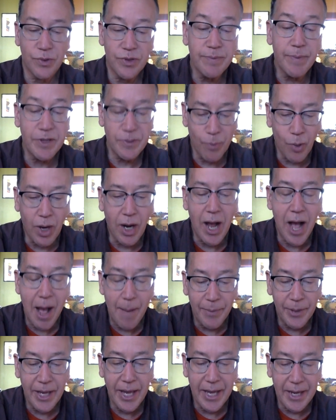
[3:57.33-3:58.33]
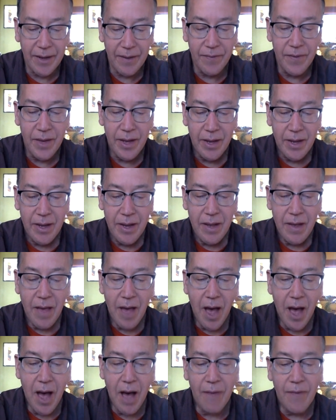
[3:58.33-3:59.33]
So it's much more complicated
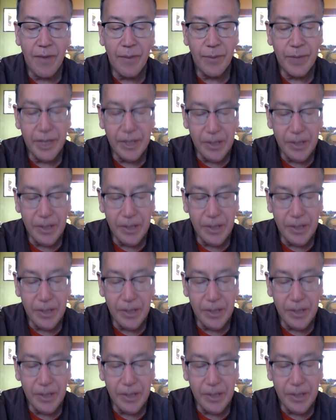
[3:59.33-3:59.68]
than we